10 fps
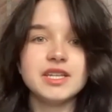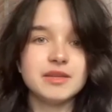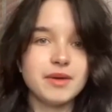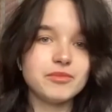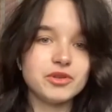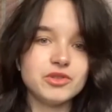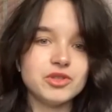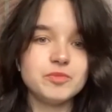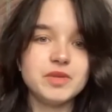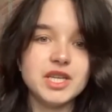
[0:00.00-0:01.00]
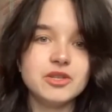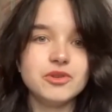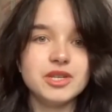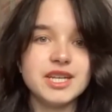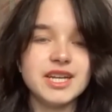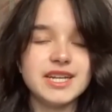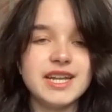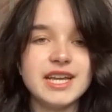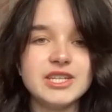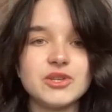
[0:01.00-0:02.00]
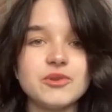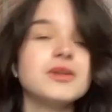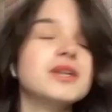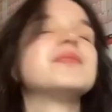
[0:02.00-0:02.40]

the member of the European Union and NATO.